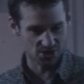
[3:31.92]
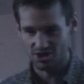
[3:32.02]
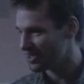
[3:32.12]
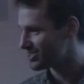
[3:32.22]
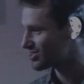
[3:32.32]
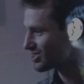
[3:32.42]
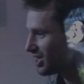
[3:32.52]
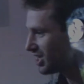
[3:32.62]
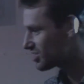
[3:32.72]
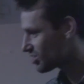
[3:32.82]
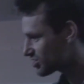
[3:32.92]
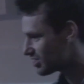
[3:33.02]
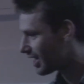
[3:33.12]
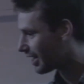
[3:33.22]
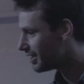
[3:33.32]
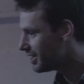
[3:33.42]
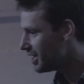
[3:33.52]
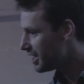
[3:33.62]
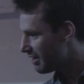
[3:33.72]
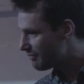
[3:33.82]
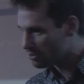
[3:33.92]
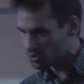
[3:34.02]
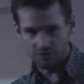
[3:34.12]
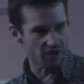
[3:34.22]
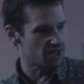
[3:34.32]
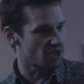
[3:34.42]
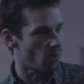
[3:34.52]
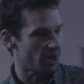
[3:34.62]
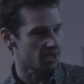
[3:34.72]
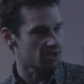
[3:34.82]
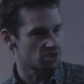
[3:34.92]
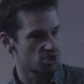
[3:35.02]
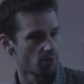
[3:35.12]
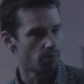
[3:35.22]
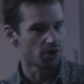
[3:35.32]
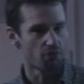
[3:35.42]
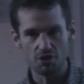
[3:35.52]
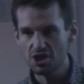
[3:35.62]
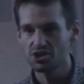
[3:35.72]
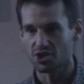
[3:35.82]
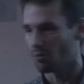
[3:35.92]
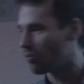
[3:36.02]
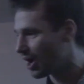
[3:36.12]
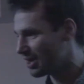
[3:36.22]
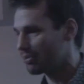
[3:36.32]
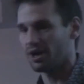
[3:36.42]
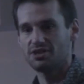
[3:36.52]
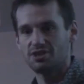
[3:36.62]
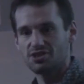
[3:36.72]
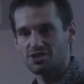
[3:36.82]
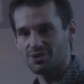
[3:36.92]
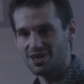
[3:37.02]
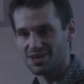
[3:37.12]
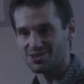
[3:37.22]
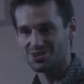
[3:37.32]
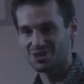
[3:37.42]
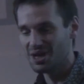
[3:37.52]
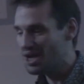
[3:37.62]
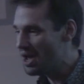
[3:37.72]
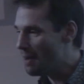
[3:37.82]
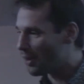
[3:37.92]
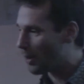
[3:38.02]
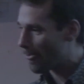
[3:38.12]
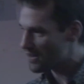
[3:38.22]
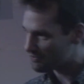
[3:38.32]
because of this, it's because of that. And everyone's very quick to jump on a reason why Brighton is who it is. But